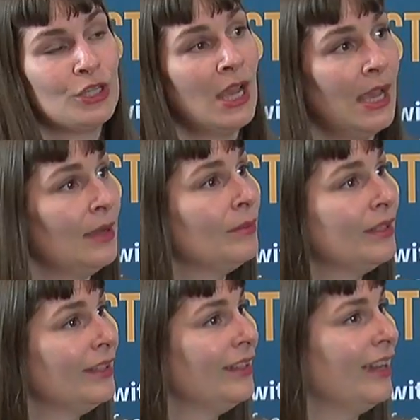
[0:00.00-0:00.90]
time.
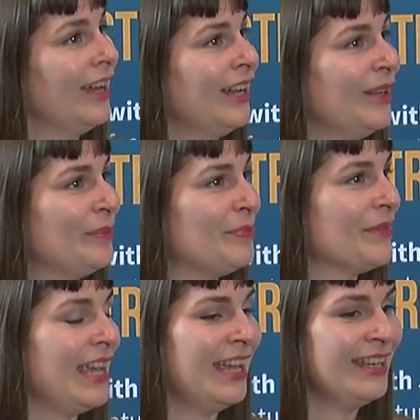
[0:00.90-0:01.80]

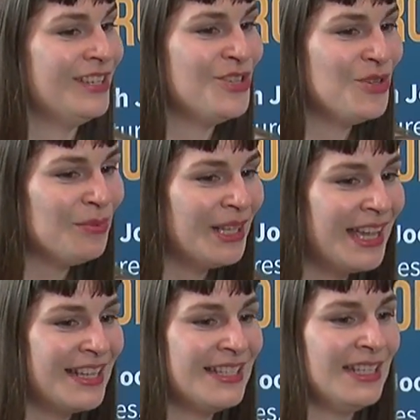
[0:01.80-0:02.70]
And Joomla
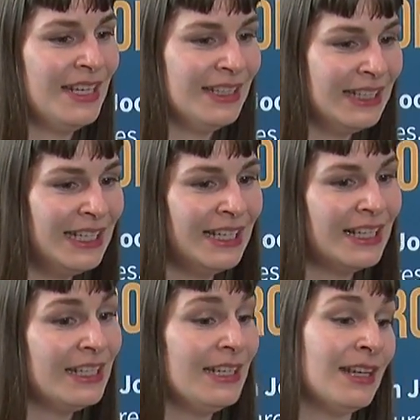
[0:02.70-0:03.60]
has stayed lean and
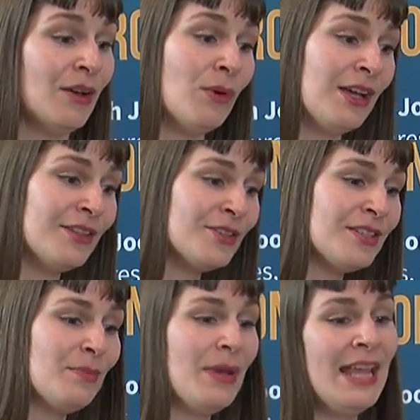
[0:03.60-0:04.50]
clean. Now, while there's
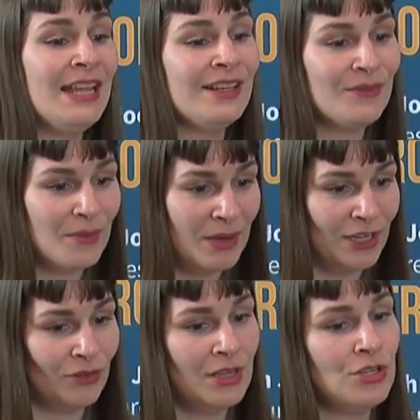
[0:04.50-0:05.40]
the pain of the
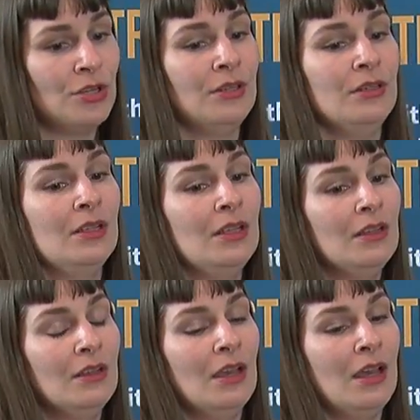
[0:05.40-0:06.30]
migration,
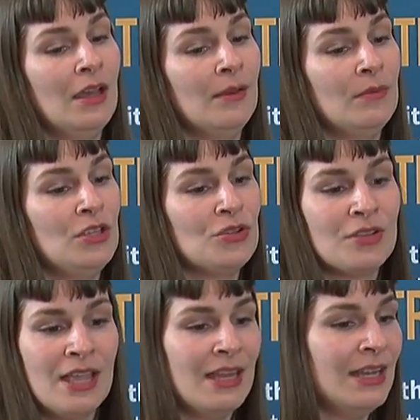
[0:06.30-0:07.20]
you're
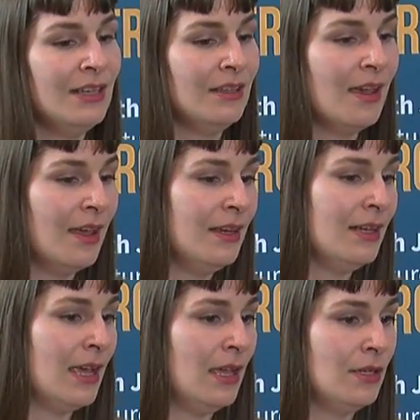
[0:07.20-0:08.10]
getting
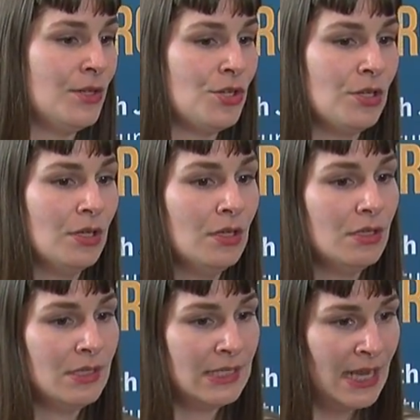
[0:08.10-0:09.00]
cutting-edge,
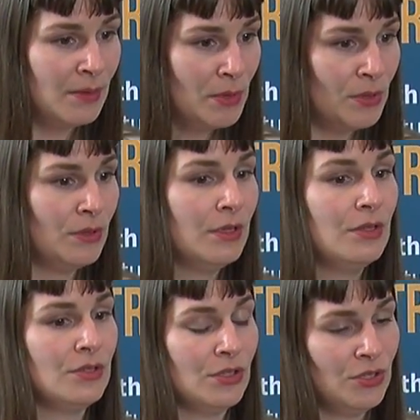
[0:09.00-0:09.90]
stable,
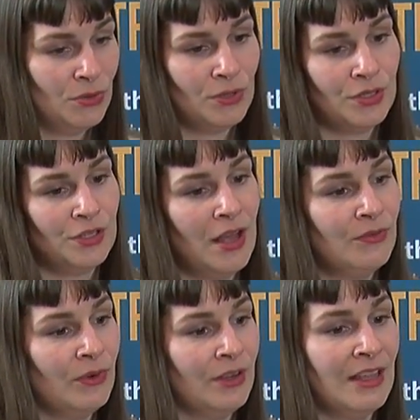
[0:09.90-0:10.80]
secure
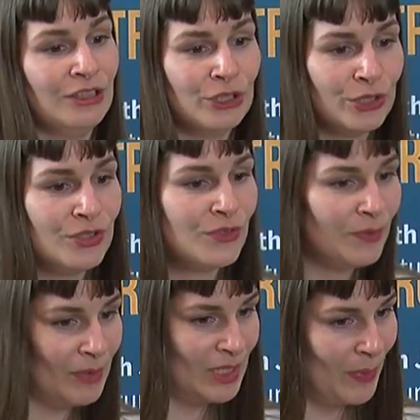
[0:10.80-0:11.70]
software that learns
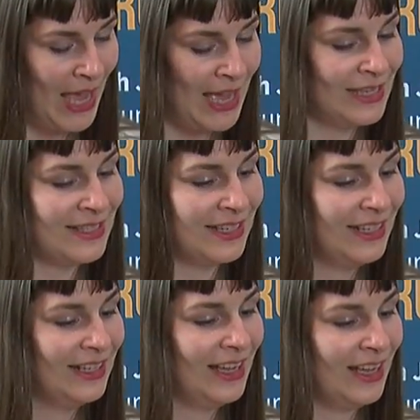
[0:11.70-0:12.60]
from its past
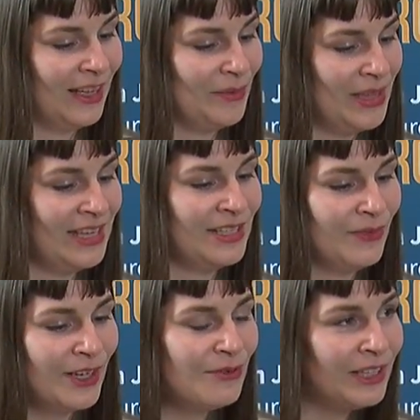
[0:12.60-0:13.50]
and is
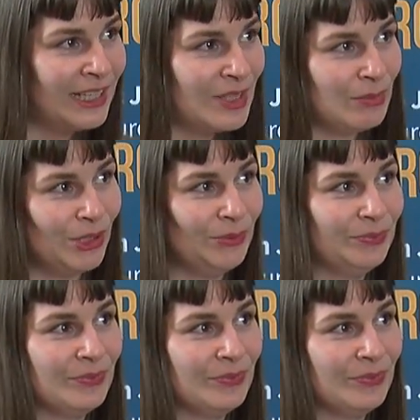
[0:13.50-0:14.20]
very flexible